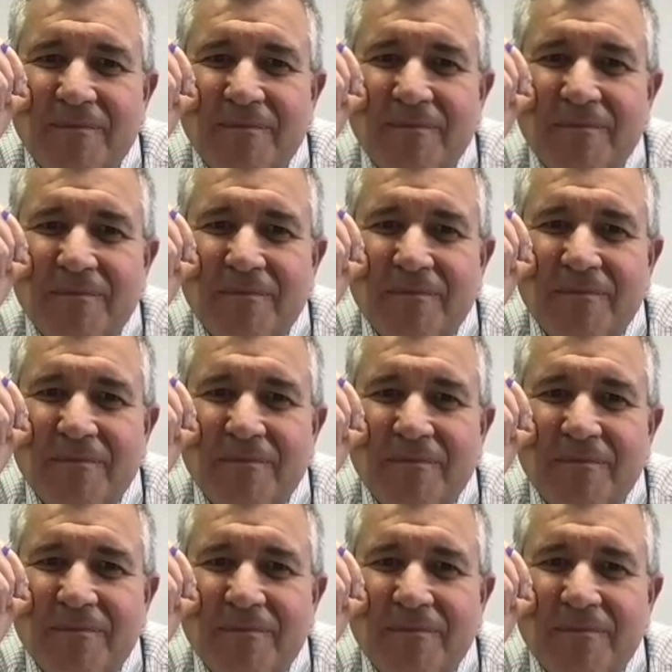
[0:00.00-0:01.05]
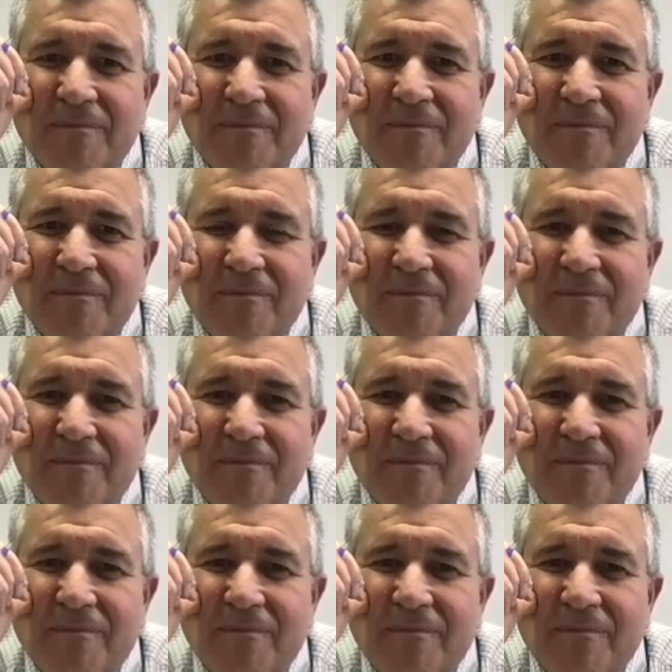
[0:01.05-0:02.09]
The person shown says nothing.